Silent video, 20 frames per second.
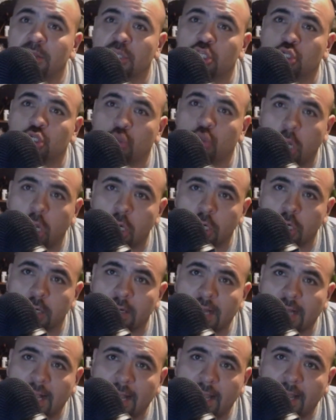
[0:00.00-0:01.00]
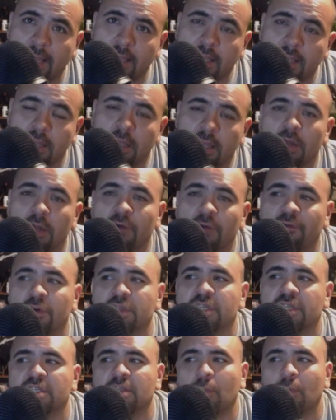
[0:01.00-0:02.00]
stronger guy,
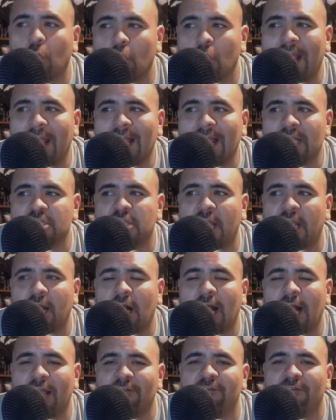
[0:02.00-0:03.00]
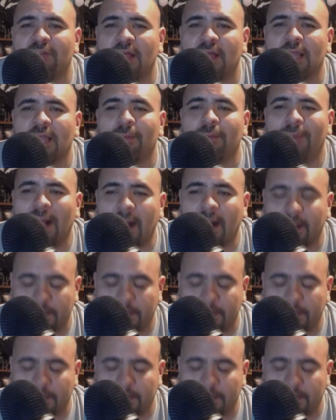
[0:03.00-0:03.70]
versus the more agile, high-flying Pac.